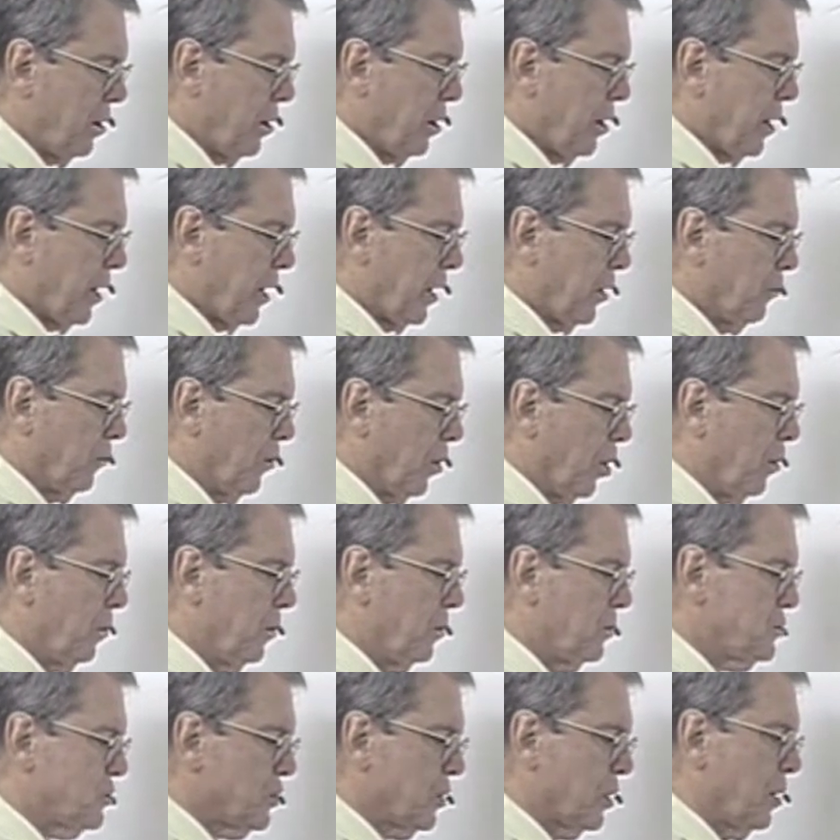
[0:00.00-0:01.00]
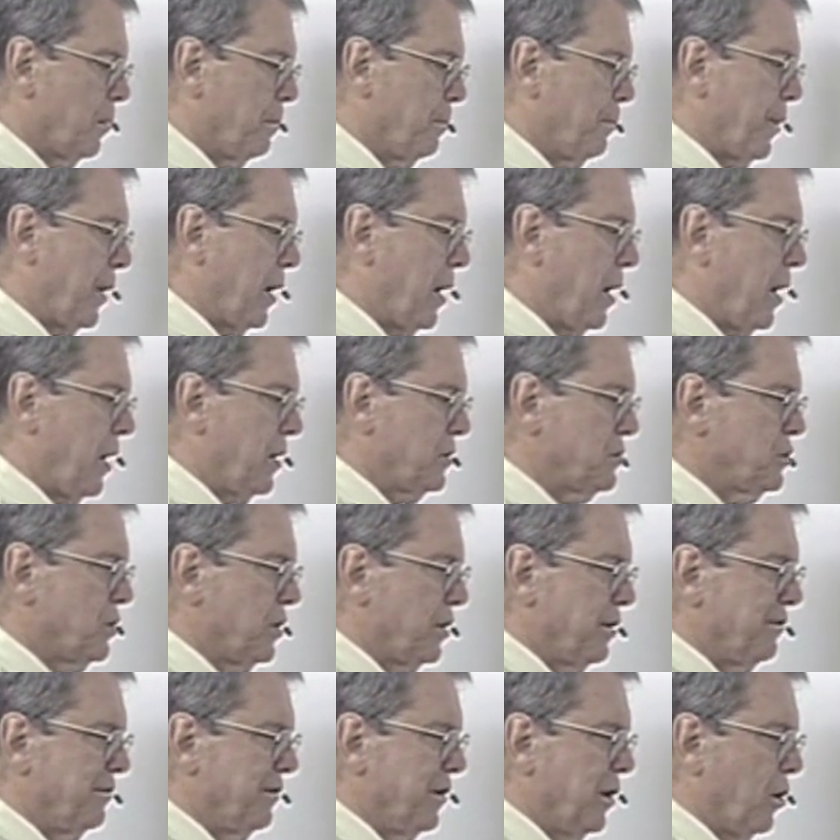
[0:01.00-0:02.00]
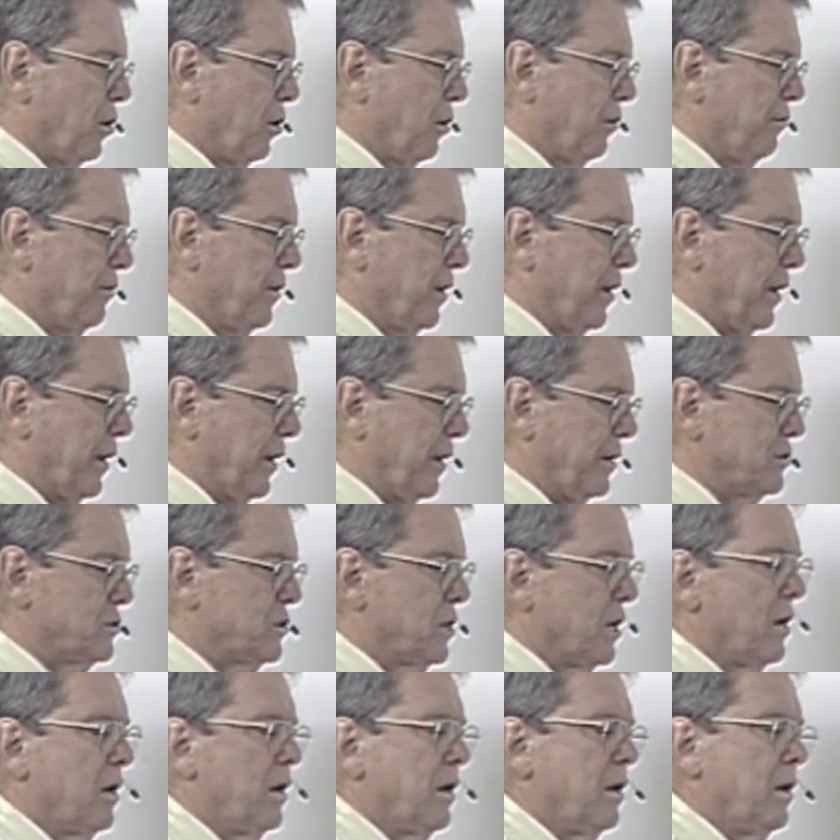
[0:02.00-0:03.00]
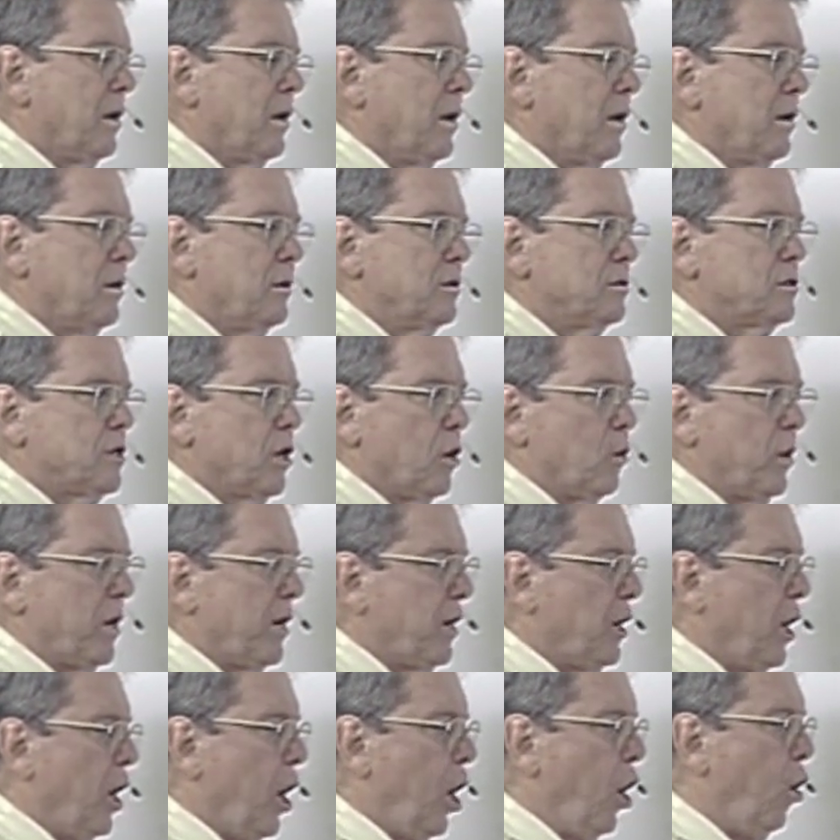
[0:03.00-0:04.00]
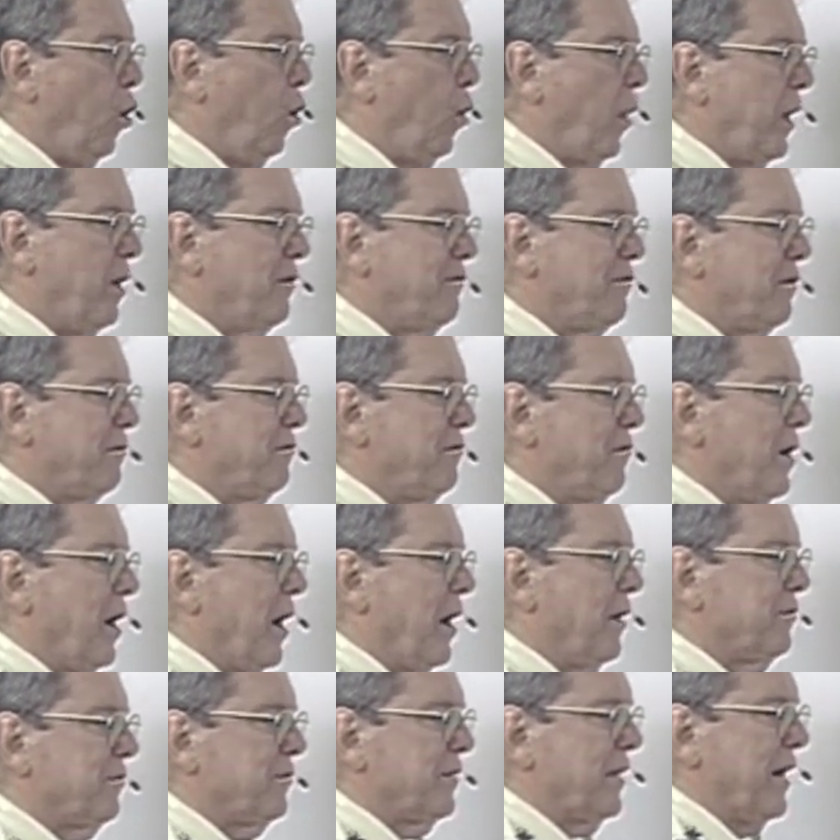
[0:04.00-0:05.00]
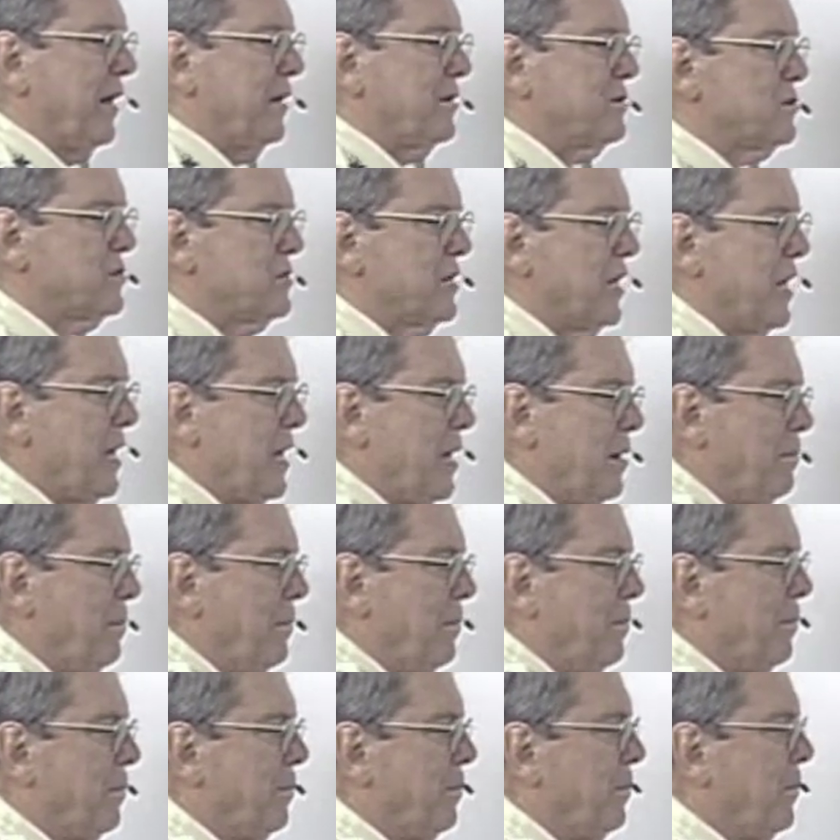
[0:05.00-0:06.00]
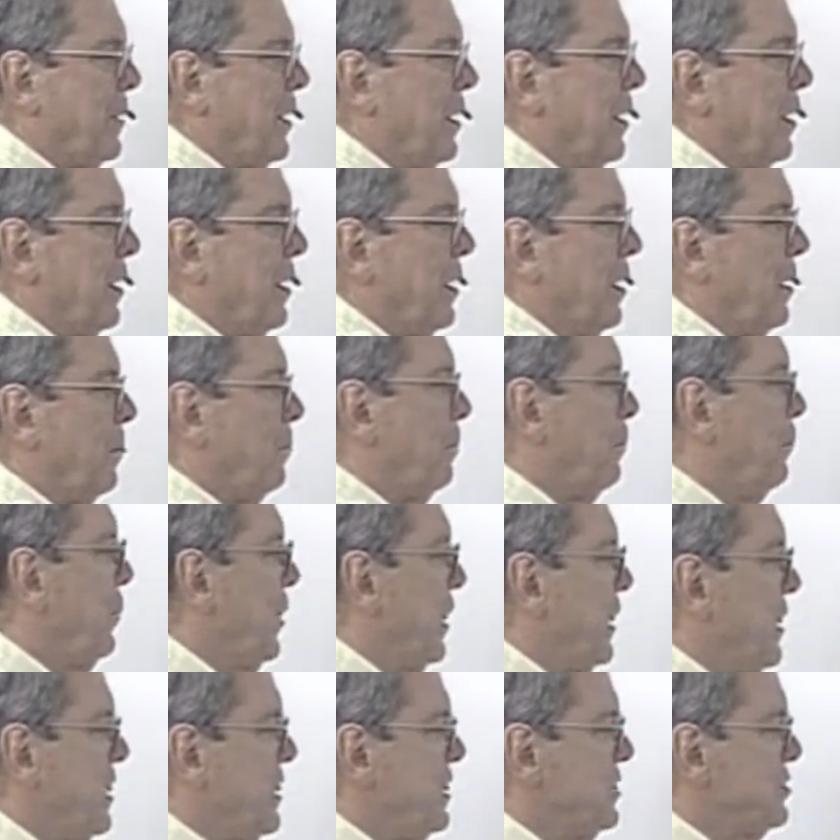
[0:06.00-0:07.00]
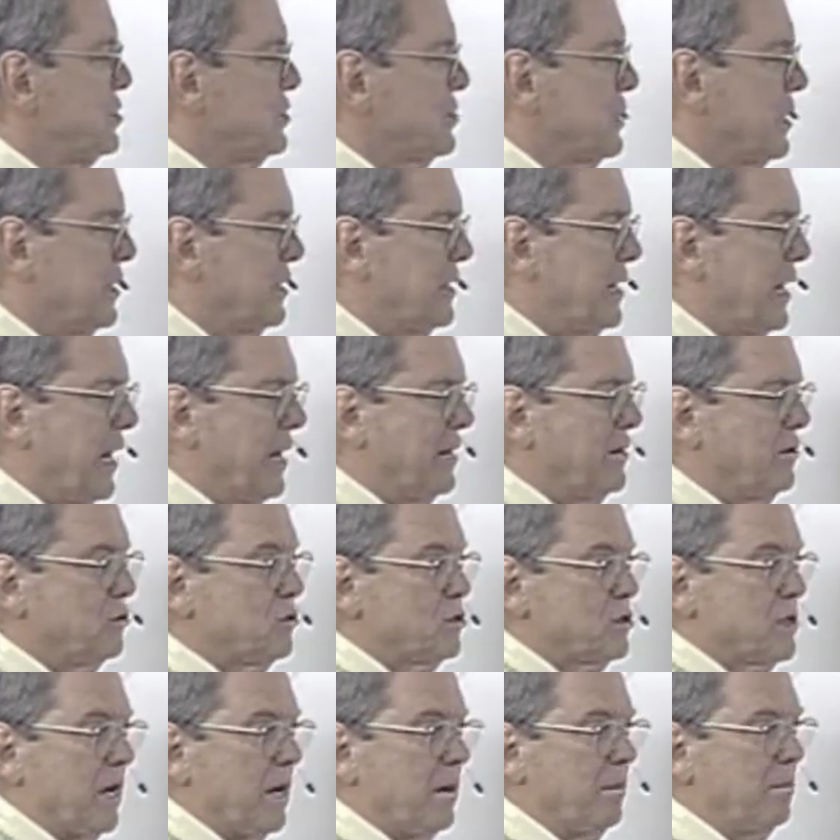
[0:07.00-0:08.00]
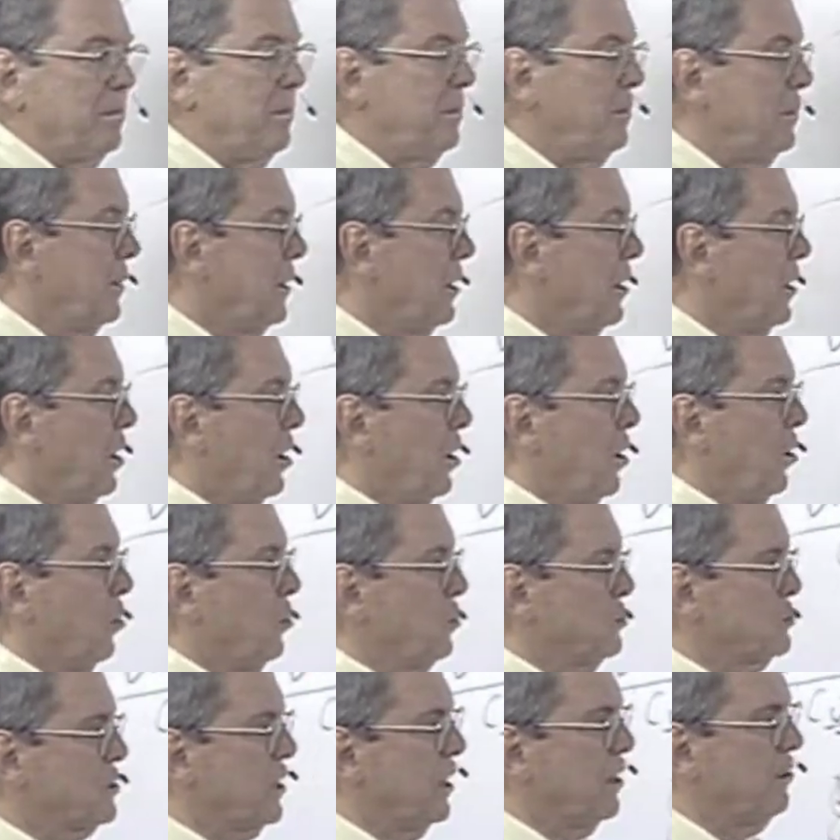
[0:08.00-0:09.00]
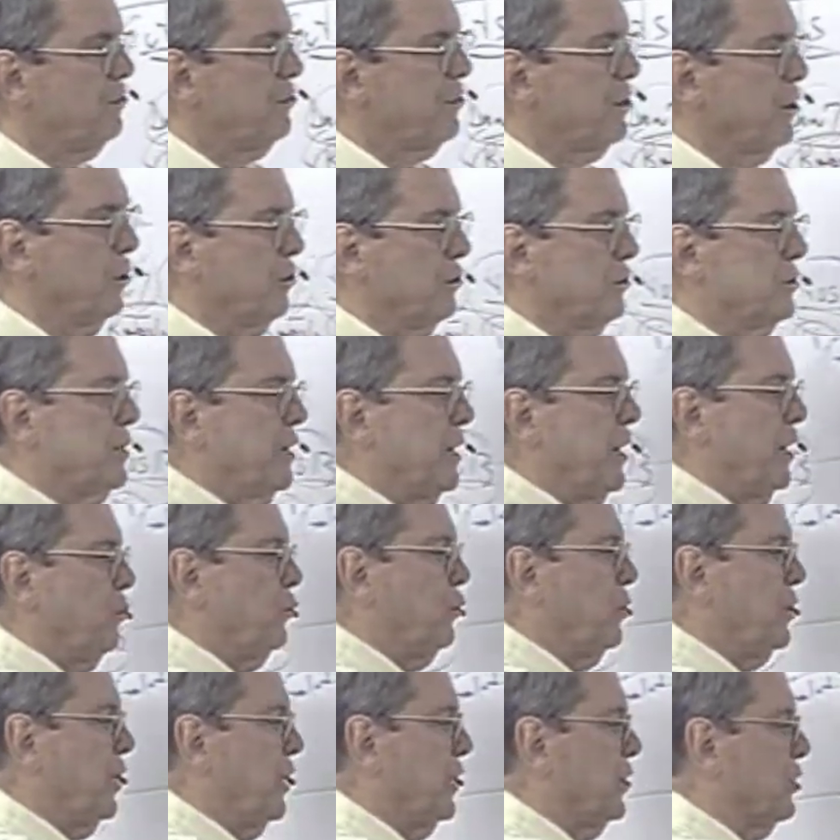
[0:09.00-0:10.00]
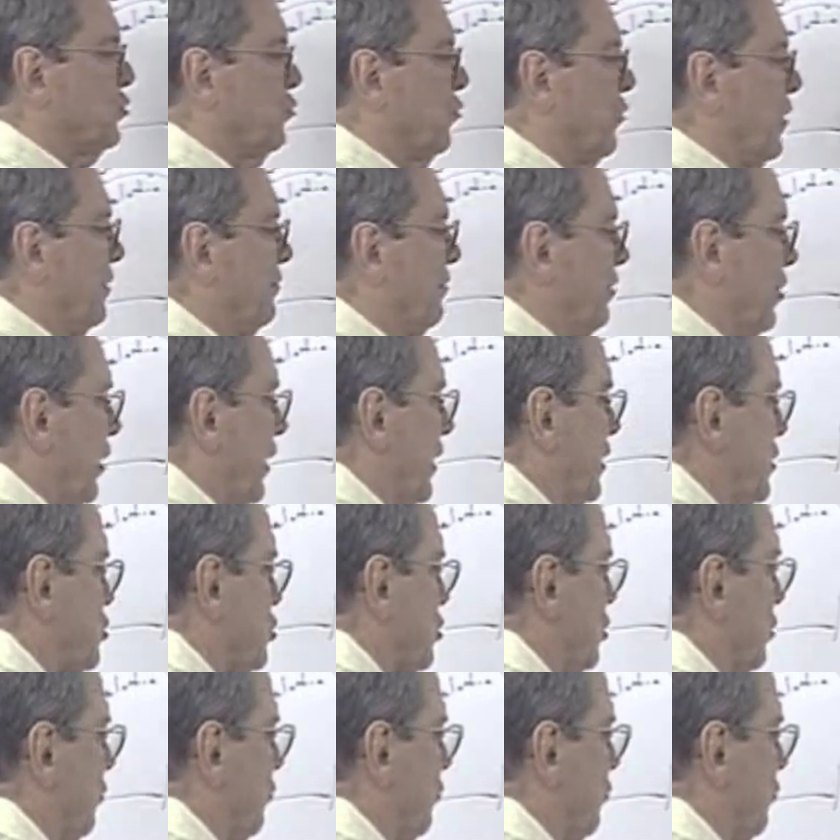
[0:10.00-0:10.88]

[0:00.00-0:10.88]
And Rome was a composite of all of these. So we know if you've got that same... beast in Daniel 7, Hosea 13, when you get to Revelation